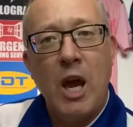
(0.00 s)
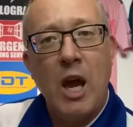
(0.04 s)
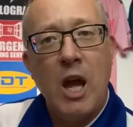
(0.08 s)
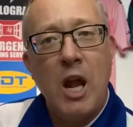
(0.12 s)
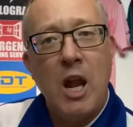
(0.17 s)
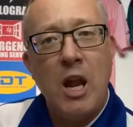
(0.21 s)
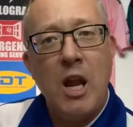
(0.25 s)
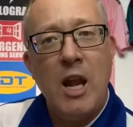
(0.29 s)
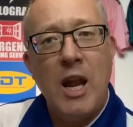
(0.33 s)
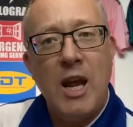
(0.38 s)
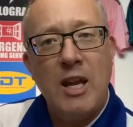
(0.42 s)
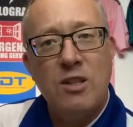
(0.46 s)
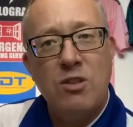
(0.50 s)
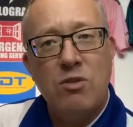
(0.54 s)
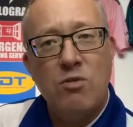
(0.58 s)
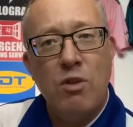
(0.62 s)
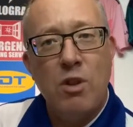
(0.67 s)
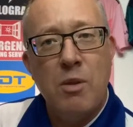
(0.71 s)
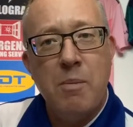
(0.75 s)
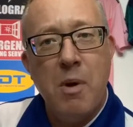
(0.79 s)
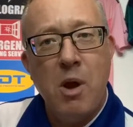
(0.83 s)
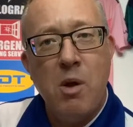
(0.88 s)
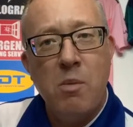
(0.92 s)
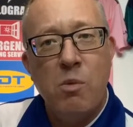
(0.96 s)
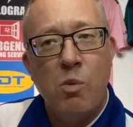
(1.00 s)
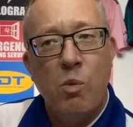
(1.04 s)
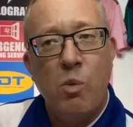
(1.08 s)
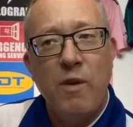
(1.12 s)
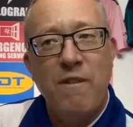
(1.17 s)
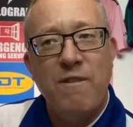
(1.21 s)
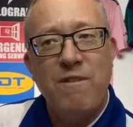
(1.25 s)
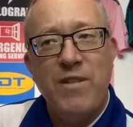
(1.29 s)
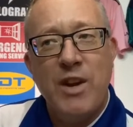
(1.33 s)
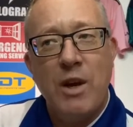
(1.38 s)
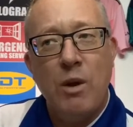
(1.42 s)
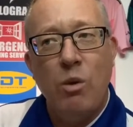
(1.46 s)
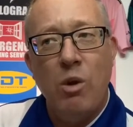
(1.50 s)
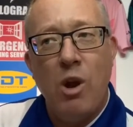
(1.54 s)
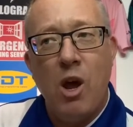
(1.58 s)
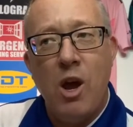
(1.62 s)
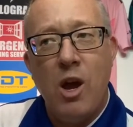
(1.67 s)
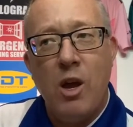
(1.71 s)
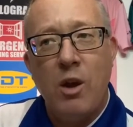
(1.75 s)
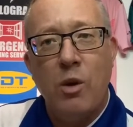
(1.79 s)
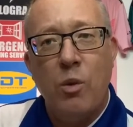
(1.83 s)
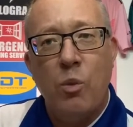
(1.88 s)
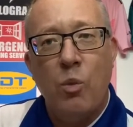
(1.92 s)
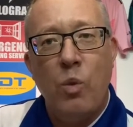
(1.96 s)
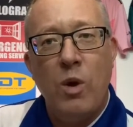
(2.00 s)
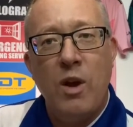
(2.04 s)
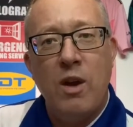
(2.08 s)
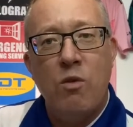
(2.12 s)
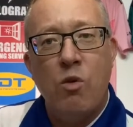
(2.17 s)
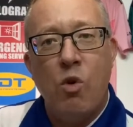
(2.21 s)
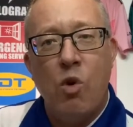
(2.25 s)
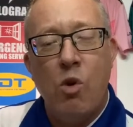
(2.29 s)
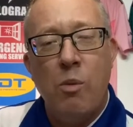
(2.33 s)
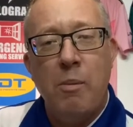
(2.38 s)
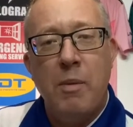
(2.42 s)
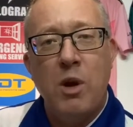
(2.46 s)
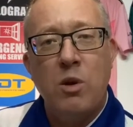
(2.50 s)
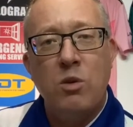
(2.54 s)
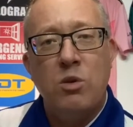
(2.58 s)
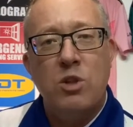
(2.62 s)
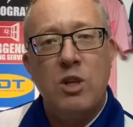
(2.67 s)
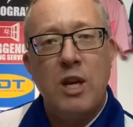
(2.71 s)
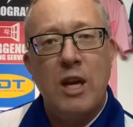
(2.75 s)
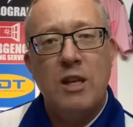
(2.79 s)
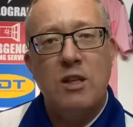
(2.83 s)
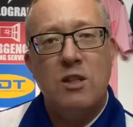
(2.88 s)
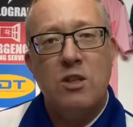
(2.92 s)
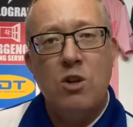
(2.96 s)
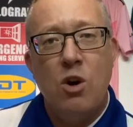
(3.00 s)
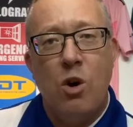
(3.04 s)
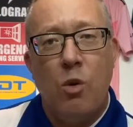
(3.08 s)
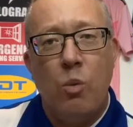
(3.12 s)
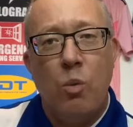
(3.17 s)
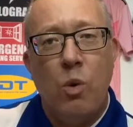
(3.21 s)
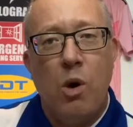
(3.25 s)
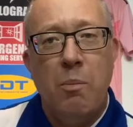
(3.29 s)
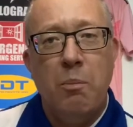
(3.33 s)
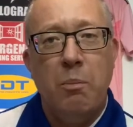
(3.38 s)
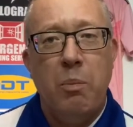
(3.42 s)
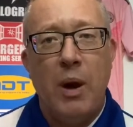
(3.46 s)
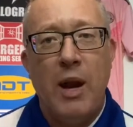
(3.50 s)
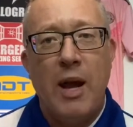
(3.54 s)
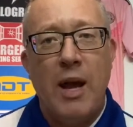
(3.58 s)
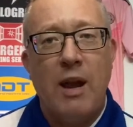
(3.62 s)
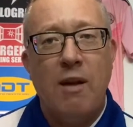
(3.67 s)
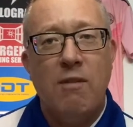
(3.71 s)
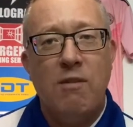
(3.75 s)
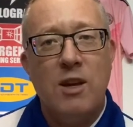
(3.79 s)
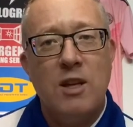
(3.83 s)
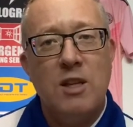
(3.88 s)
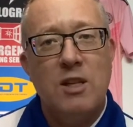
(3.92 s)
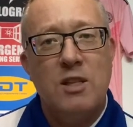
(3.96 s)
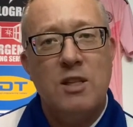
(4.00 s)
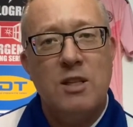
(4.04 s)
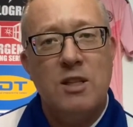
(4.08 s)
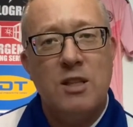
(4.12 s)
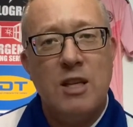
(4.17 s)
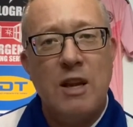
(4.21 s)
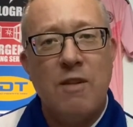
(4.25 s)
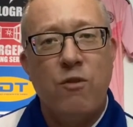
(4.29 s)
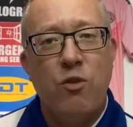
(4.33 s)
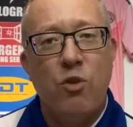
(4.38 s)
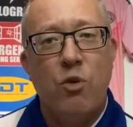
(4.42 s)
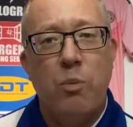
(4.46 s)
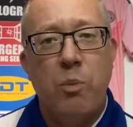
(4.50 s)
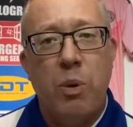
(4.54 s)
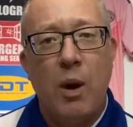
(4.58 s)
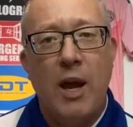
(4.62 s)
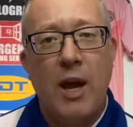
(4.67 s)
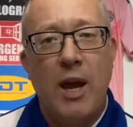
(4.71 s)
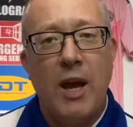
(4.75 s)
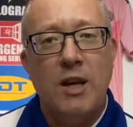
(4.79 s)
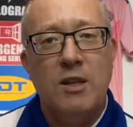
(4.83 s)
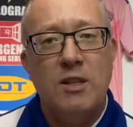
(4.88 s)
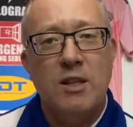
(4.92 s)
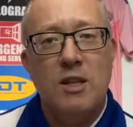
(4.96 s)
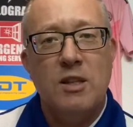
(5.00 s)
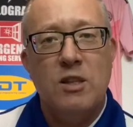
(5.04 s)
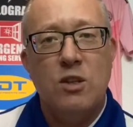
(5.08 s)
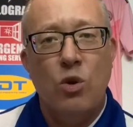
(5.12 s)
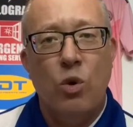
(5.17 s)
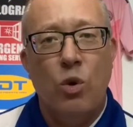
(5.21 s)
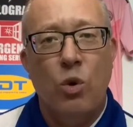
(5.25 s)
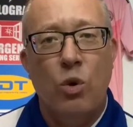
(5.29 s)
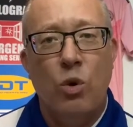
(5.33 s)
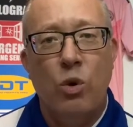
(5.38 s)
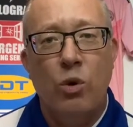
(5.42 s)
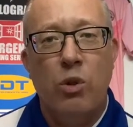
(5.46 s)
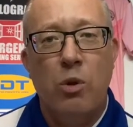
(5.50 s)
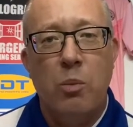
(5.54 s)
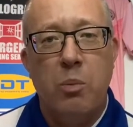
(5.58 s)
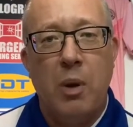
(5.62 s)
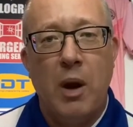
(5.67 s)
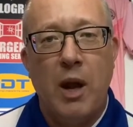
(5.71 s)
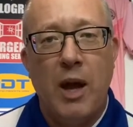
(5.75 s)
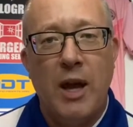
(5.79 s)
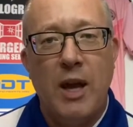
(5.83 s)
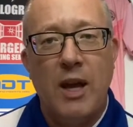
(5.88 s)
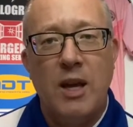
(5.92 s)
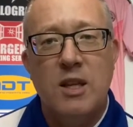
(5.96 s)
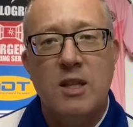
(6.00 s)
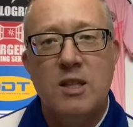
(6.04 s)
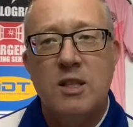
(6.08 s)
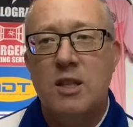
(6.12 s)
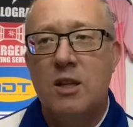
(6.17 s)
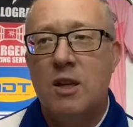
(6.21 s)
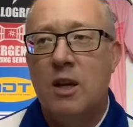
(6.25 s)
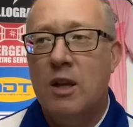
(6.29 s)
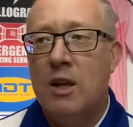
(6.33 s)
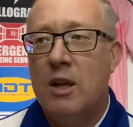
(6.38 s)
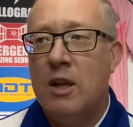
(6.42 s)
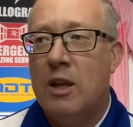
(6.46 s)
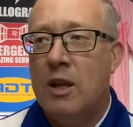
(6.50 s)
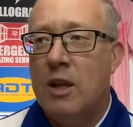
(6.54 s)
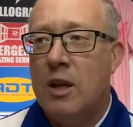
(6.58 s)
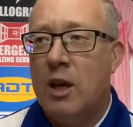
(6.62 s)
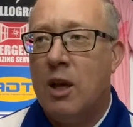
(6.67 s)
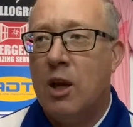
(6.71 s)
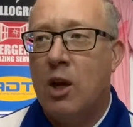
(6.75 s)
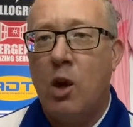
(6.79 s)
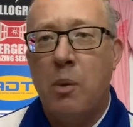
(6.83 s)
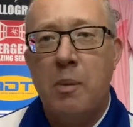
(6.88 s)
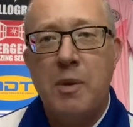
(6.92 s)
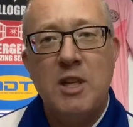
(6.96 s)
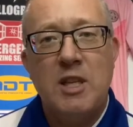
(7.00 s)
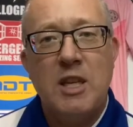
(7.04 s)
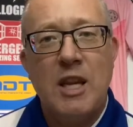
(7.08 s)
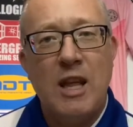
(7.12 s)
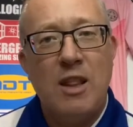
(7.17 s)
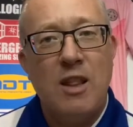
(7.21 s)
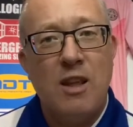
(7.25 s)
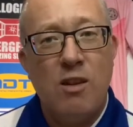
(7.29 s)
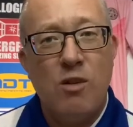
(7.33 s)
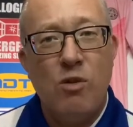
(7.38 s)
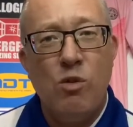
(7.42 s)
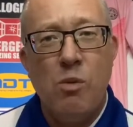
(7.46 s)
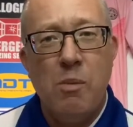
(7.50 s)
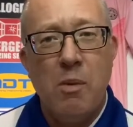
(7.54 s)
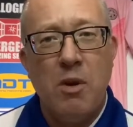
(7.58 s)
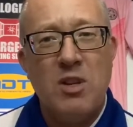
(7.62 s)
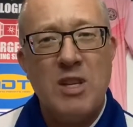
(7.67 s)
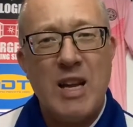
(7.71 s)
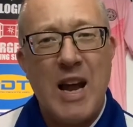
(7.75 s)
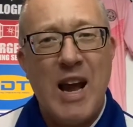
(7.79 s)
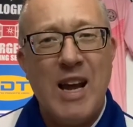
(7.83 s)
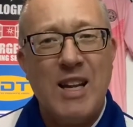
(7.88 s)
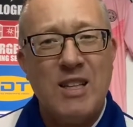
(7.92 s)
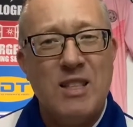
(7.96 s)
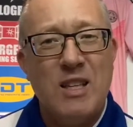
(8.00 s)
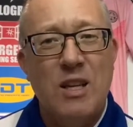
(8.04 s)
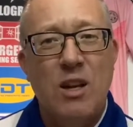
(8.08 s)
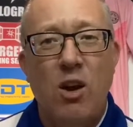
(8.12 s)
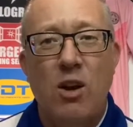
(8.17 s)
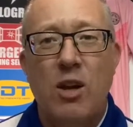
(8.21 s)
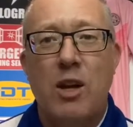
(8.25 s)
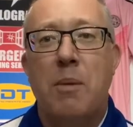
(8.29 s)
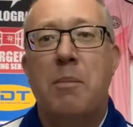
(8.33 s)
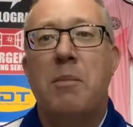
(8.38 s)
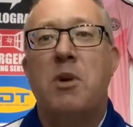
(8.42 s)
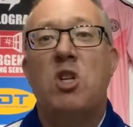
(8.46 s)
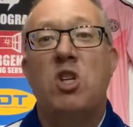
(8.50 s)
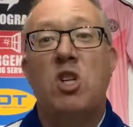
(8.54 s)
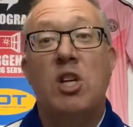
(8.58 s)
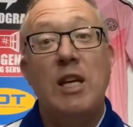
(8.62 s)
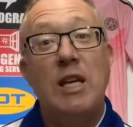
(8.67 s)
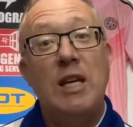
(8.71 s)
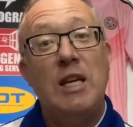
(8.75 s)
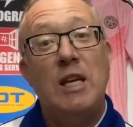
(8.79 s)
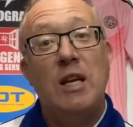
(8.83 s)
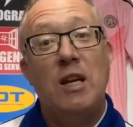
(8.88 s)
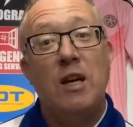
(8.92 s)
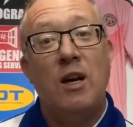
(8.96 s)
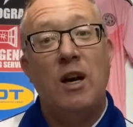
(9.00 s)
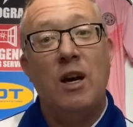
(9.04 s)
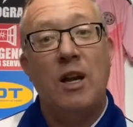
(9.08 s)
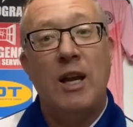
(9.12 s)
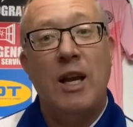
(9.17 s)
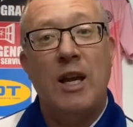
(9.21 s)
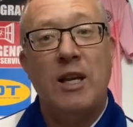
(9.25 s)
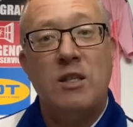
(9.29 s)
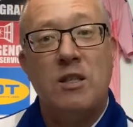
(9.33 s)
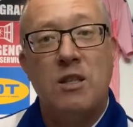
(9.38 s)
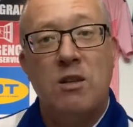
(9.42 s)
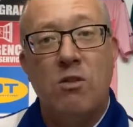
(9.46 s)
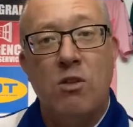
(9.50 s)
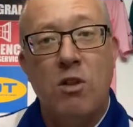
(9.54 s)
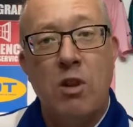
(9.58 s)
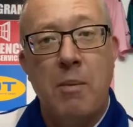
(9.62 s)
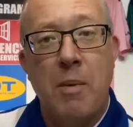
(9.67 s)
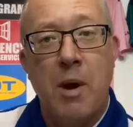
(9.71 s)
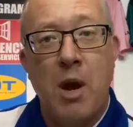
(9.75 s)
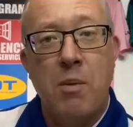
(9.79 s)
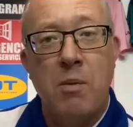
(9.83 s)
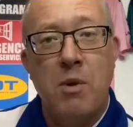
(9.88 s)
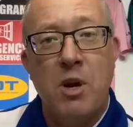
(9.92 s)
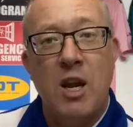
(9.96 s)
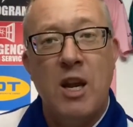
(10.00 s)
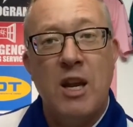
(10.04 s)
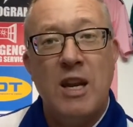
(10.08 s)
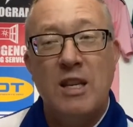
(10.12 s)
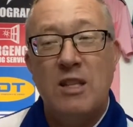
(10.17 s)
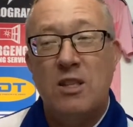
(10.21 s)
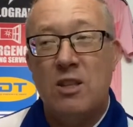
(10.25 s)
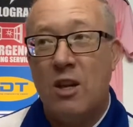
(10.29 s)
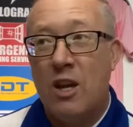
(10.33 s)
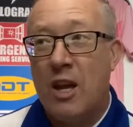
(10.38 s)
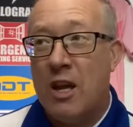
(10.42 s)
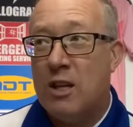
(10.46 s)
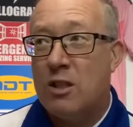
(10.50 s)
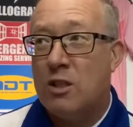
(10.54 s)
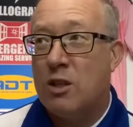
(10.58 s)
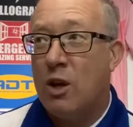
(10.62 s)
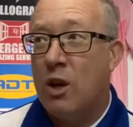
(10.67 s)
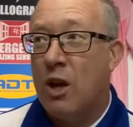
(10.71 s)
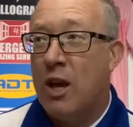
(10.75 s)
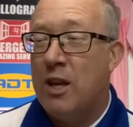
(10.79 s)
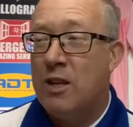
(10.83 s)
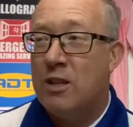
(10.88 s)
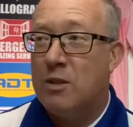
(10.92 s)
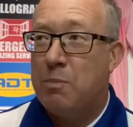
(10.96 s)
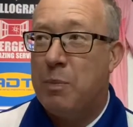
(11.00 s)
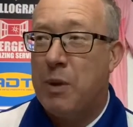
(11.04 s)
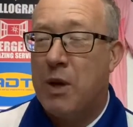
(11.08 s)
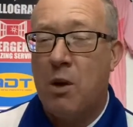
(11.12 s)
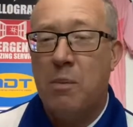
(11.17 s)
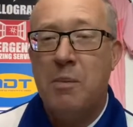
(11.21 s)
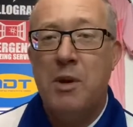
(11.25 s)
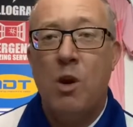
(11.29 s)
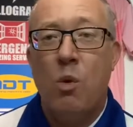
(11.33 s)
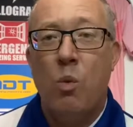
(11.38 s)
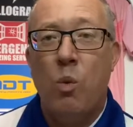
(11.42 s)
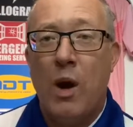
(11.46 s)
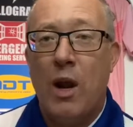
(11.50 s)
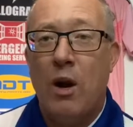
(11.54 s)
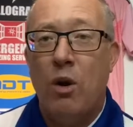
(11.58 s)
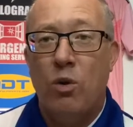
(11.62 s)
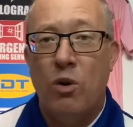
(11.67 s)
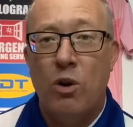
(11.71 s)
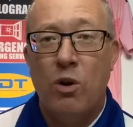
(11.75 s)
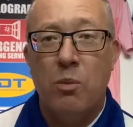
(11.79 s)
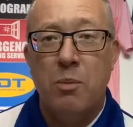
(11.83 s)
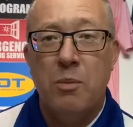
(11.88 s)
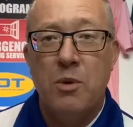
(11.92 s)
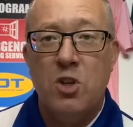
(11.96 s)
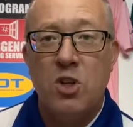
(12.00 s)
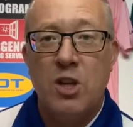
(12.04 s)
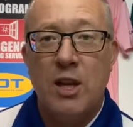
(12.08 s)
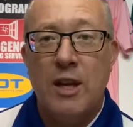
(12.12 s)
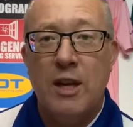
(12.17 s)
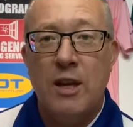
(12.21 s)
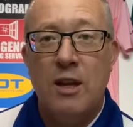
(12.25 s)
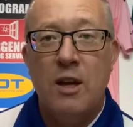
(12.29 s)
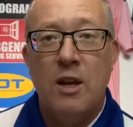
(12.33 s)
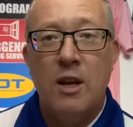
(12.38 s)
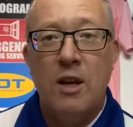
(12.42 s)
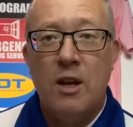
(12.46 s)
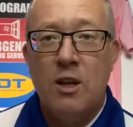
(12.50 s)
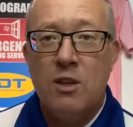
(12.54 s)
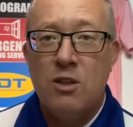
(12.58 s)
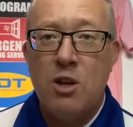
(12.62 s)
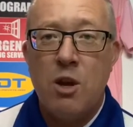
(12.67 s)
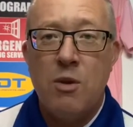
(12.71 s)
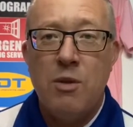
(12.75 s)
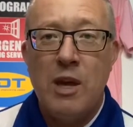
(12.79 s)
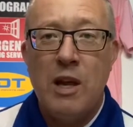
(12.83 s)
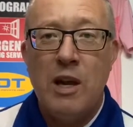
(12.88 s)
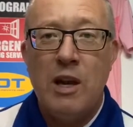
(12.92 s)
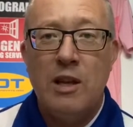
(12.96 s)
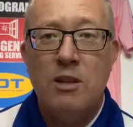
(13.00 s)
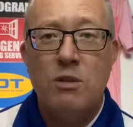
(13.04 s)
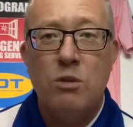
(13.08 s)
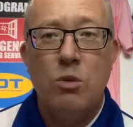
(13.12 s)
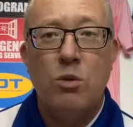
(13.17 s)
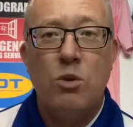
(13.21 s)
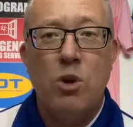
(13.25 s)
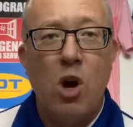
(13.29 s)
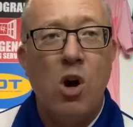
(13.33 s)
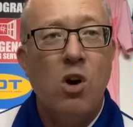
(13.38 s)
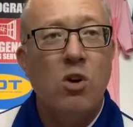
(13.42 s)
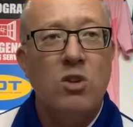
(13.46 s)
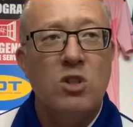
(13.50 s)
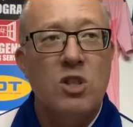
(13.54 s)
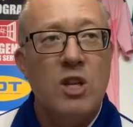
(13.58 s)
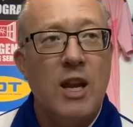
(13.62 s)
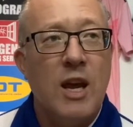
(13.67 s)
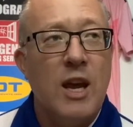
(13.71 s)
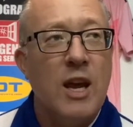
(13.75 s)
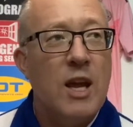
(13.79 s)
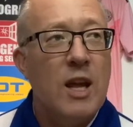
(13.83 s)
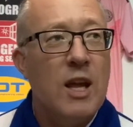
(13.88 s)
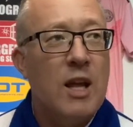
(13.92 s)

Leicester at the moment, we feel like we're almost, it's not one player, it's several players, it's all the players coming together. They're almost acting like a machine at Leicester at the moment, and it's becoming a well-oiled machine. So they're little cogs in it.